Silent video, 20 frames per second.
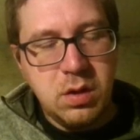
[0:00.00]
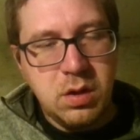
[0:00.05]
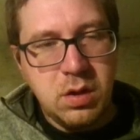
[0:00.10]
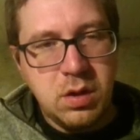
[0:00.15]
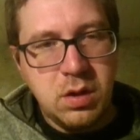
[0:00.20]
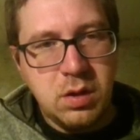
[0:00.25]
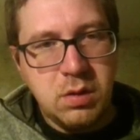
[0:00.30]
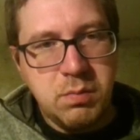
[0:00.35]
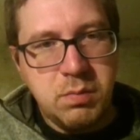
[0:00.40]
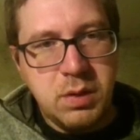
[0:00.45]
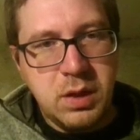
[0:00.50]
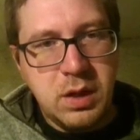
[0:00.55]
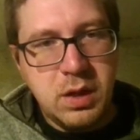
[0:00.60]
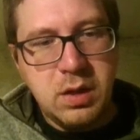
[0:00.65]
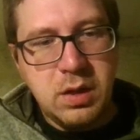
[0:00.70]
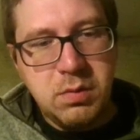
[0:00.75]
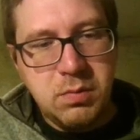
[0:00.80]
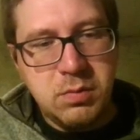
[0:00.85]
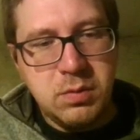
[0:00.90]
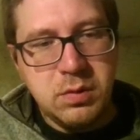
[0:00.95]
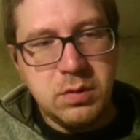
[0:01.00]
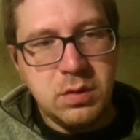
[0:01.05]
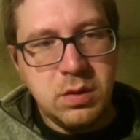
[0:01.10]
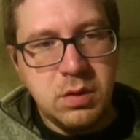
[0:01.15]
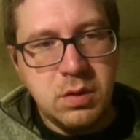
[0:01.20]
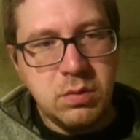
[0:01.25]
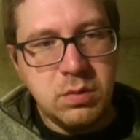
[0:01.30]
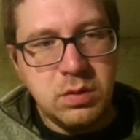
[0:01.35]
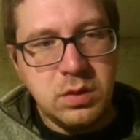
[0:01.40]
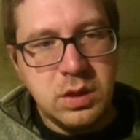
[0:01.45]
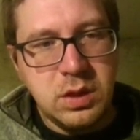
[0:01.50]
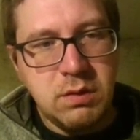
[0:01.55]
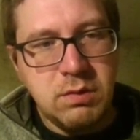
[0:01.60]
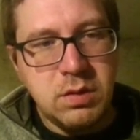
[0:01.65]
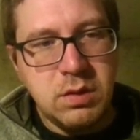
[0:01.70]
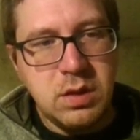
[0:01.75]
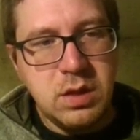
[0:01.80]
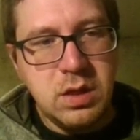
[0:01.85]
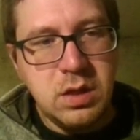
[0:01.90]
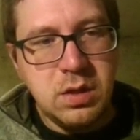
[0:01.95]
on the bottom. Let's go 70.